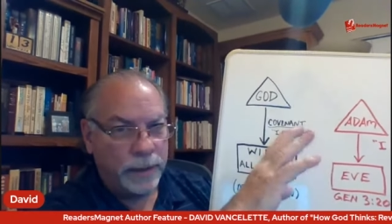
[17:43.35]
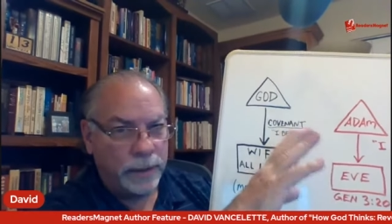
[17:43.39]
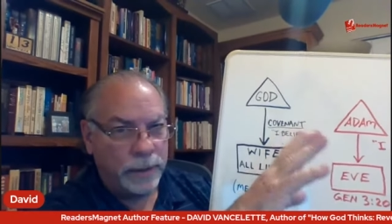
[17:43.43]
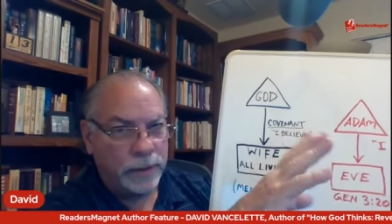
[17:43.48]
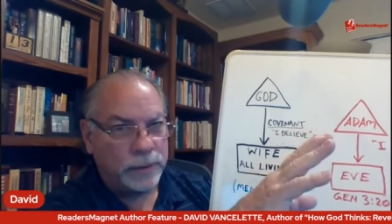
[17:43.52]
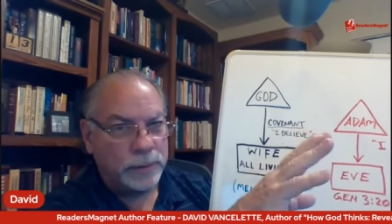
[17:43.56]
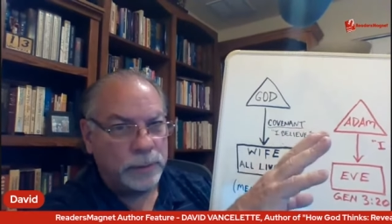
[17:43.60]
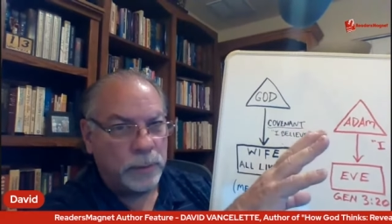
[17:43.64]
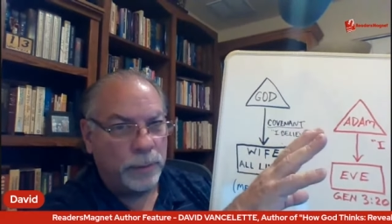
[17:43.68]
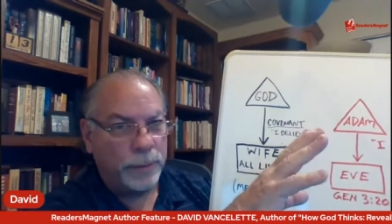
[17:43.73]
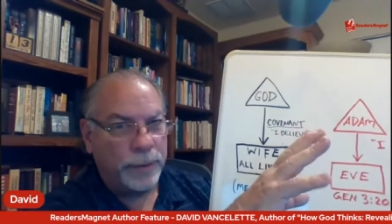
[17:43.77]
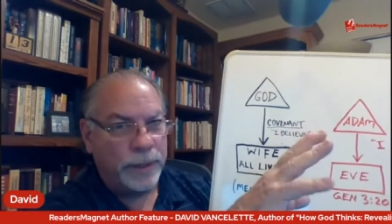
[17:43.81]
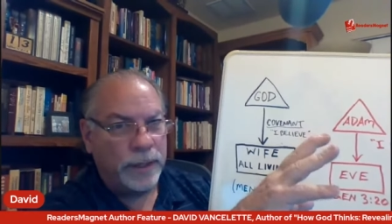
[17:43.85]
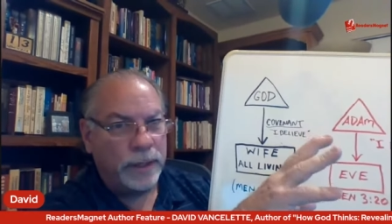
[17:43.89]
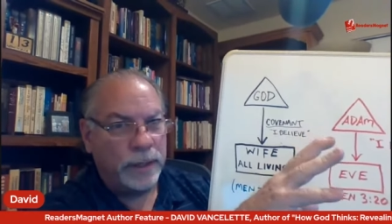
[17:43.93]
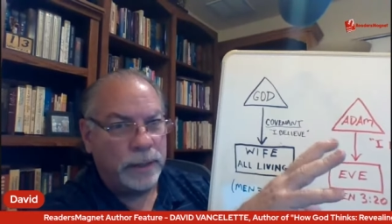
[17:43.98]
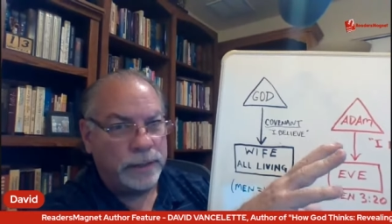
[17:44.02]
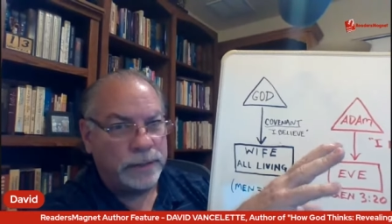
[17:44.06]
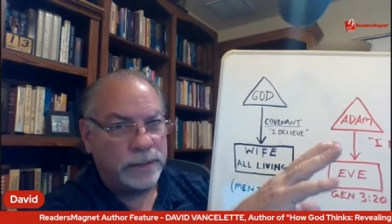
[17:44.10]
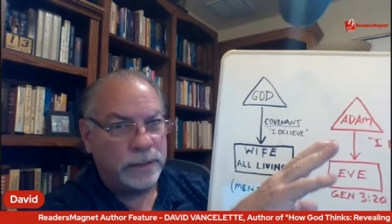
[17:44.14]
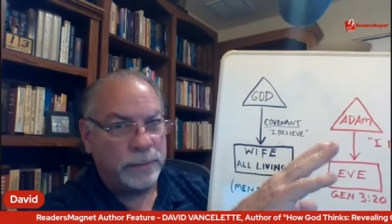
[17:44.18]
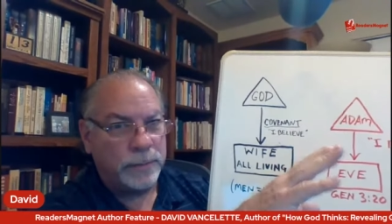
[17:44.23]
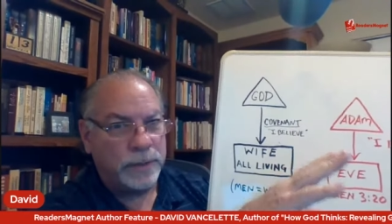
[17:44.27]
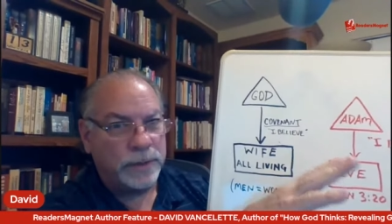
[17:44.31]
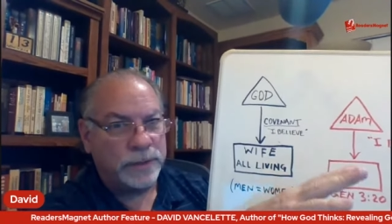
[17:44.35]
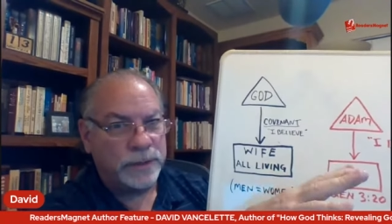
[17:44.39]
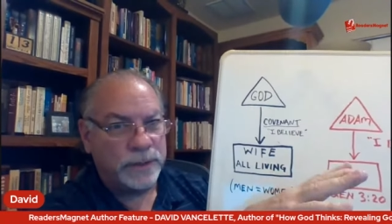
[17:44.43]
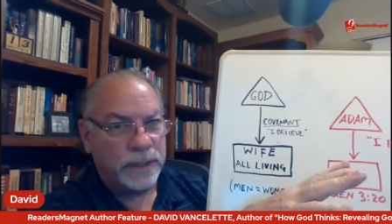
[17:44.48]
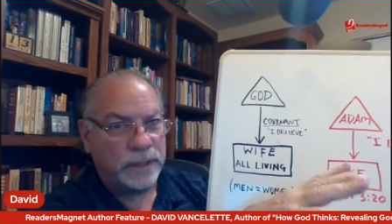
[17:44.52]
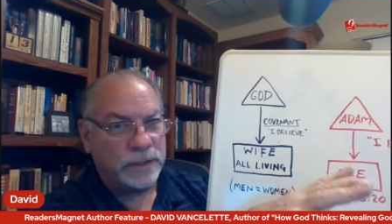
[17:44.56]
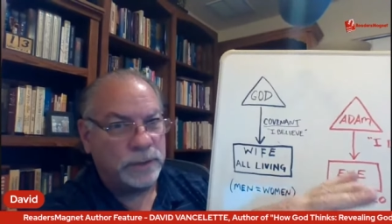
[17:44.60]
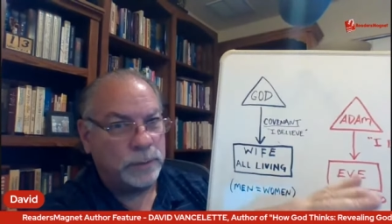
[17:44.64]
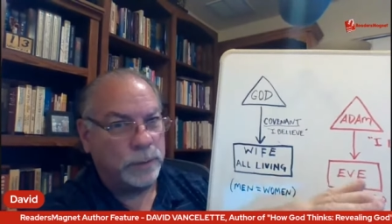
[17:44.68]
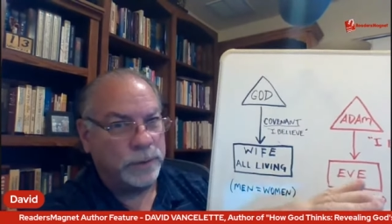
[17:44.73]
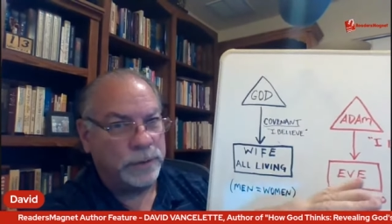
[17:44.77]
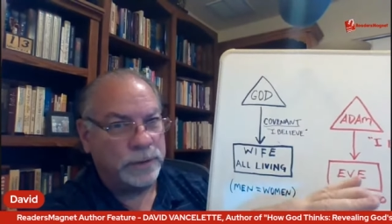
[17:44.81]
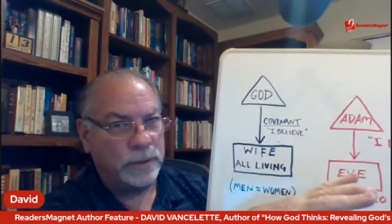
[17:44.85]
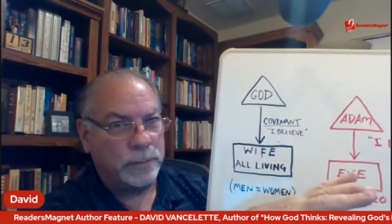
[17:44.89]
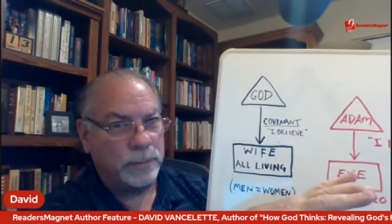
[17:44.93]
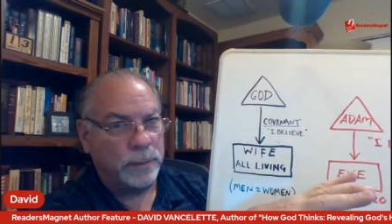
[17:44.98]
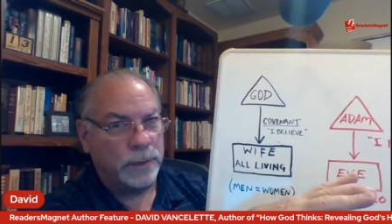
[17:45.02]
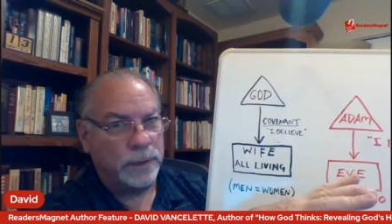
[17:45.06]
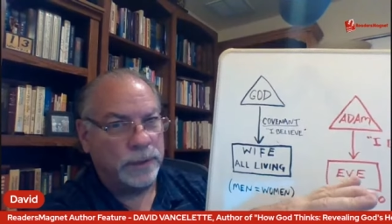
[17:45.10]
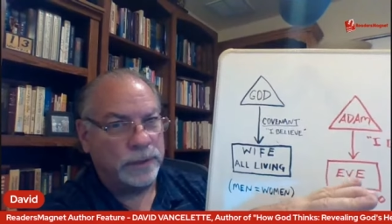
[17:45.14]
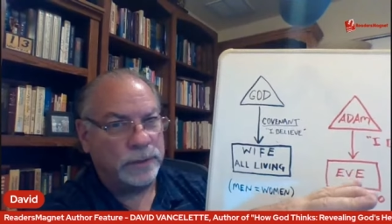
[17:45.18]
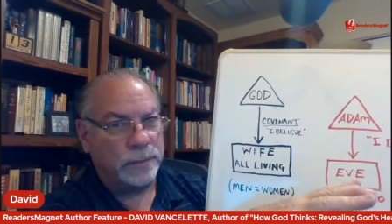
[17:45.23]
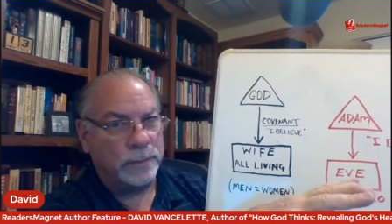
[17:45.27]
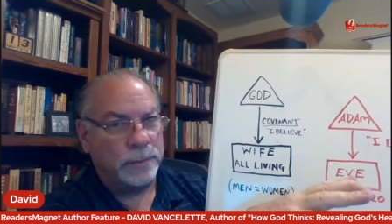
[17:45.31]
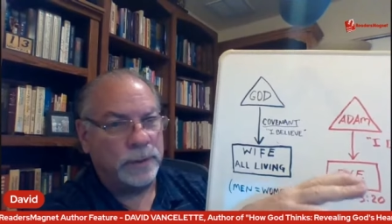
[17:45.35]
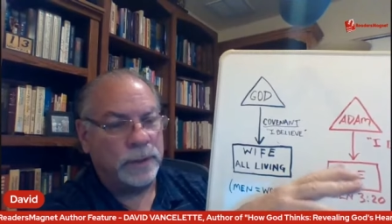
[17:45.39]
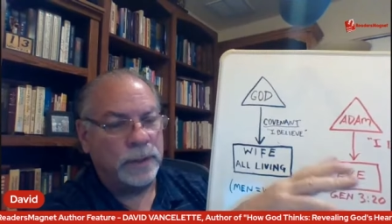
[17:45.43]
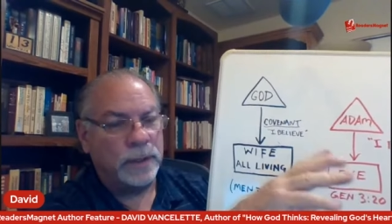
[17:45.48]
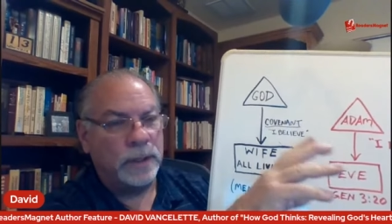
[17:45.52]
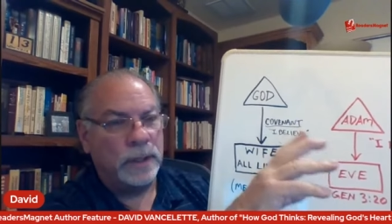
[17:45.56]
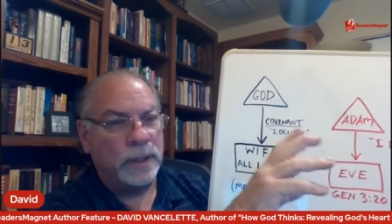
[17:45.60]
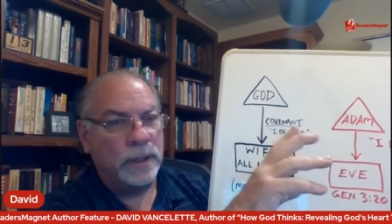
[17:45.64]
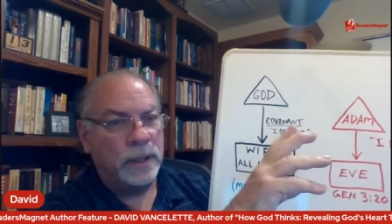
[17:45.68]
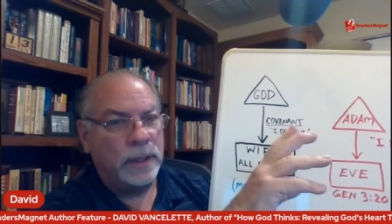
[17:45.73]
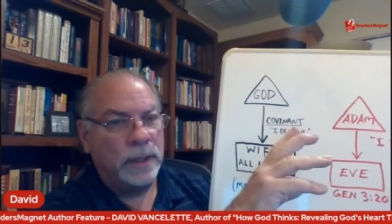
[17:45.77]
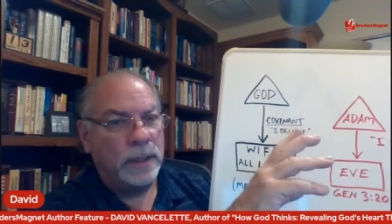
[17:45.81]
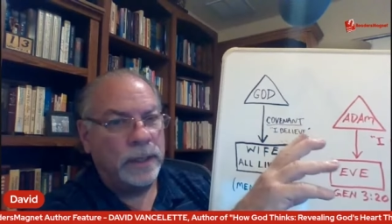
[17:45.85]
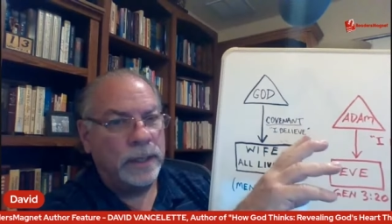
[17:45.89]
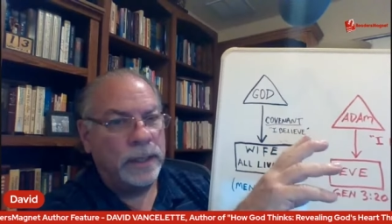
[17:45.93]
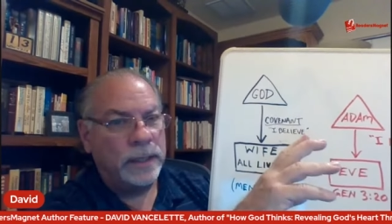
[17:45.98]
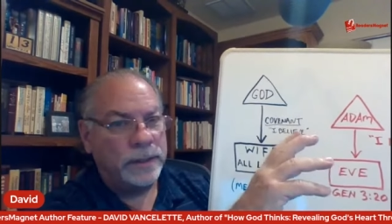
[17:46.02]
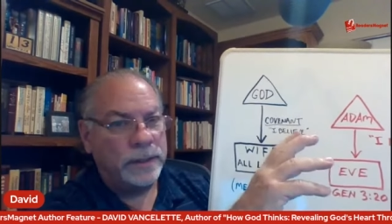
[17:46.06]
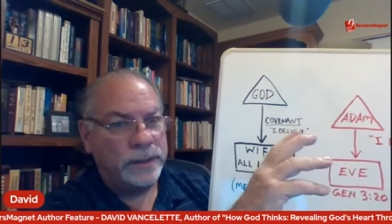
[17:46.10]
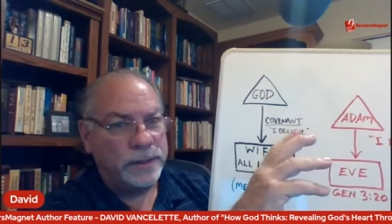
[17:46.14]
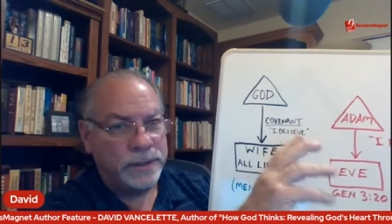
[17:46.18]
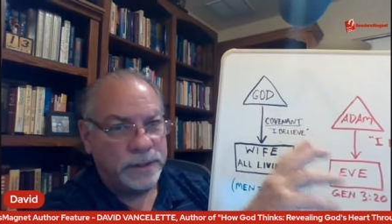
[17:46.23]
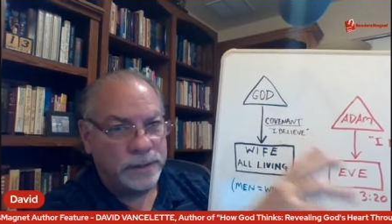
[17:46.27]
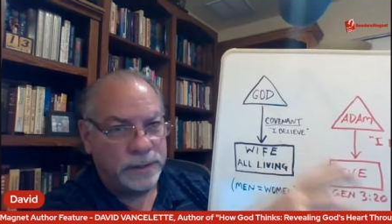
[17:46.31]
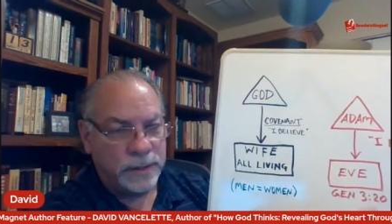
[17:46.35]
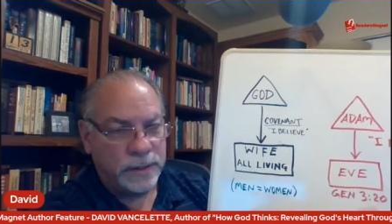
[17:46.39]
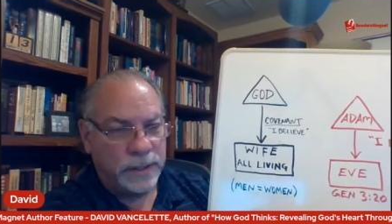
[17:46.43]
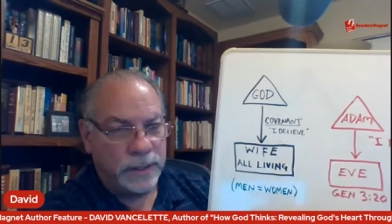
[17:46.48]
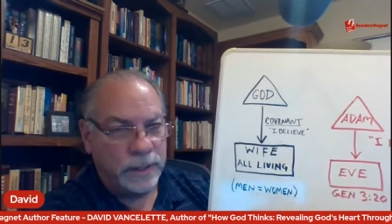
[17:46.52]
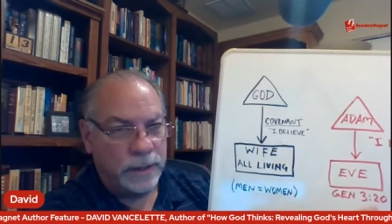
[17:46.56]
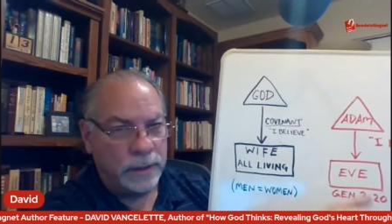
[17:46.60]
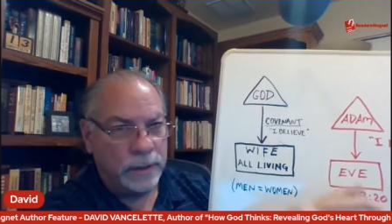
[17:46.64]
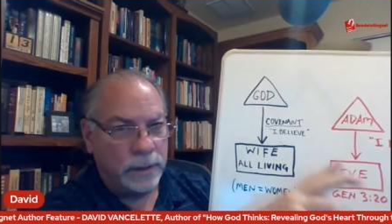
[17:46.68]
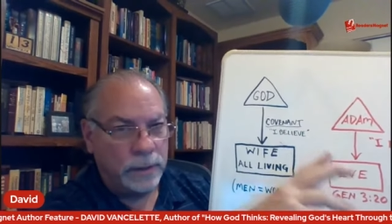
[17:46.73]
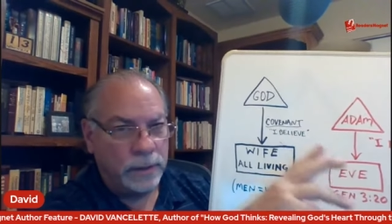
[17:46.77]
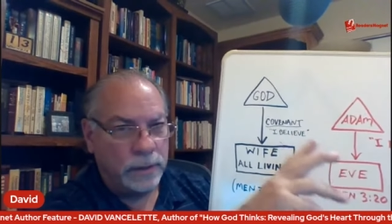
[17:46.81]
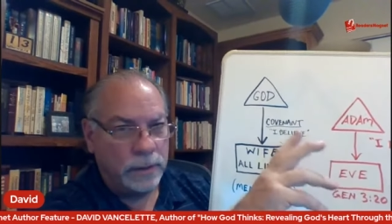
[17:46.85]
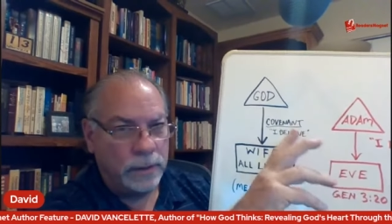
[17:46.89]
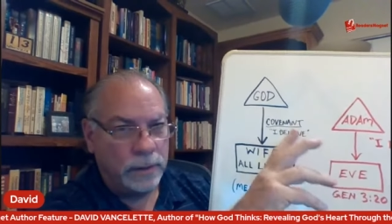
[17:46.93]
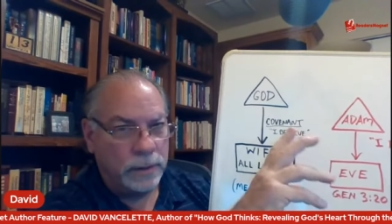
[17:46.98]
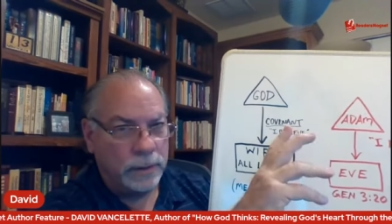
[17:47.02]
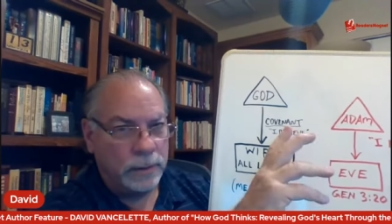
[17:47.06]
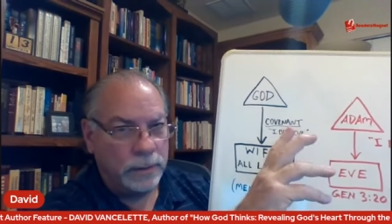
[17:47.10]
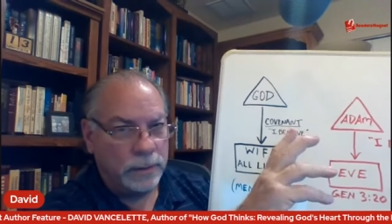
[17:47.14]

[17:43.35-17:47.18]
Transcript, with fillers: and here's where we get into some of the sexual symbolism. In in